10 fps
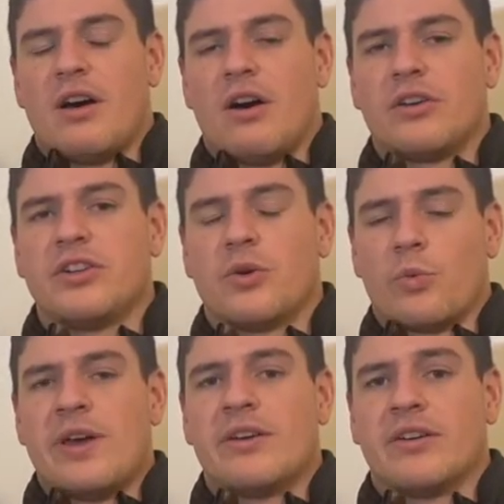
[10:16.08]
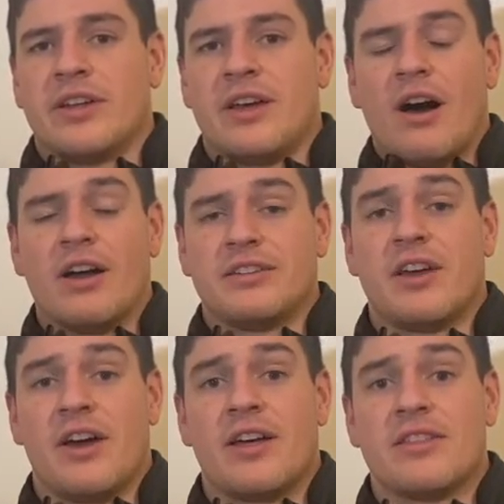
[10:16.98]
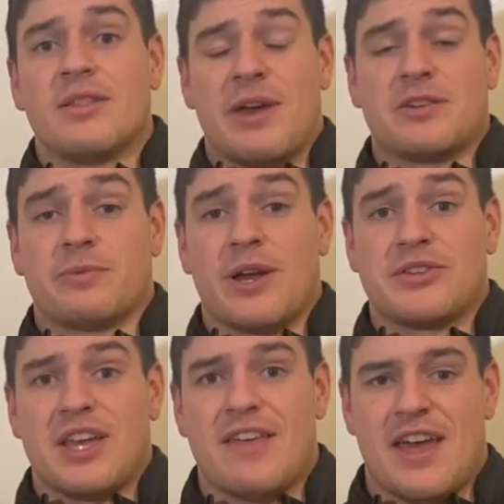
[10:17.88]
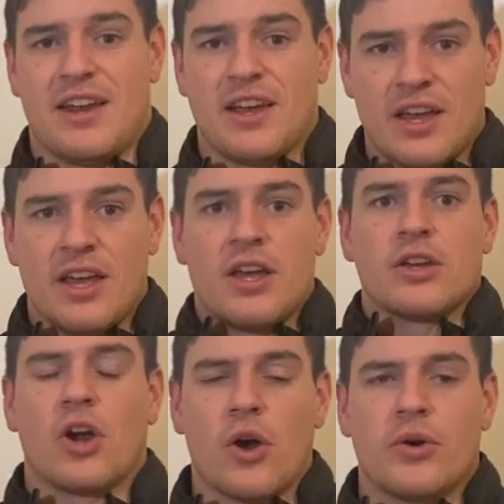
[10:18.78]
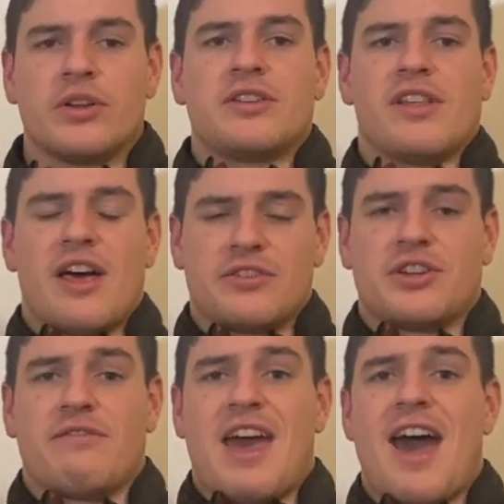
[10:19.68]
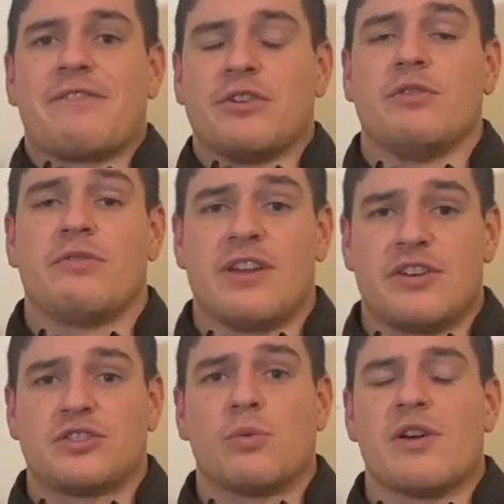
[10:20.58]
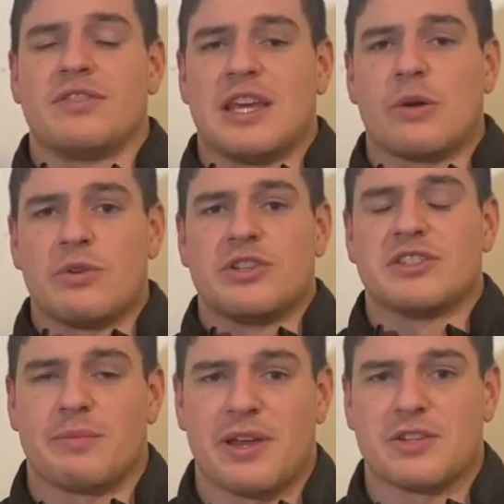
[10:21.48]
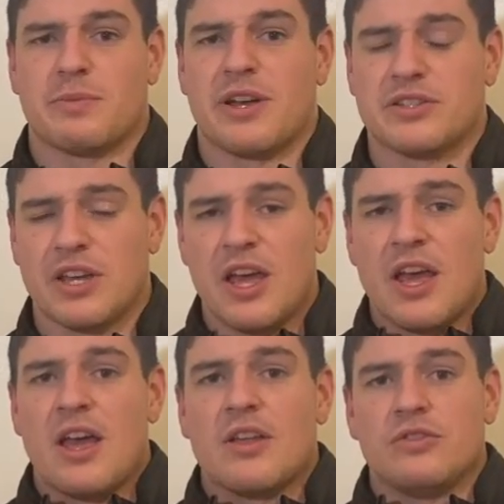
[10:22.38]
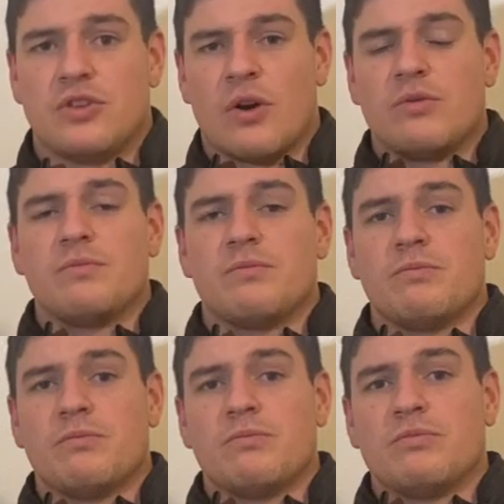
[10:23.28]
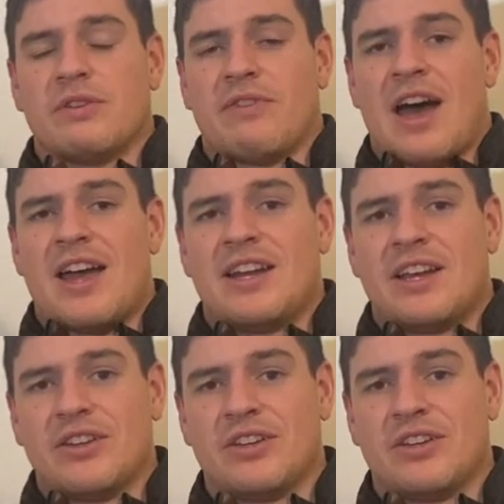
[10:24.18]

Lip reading: will onto the bench press, and then go to the other stuff after you finish the one thing, which is the bench press. Don't divide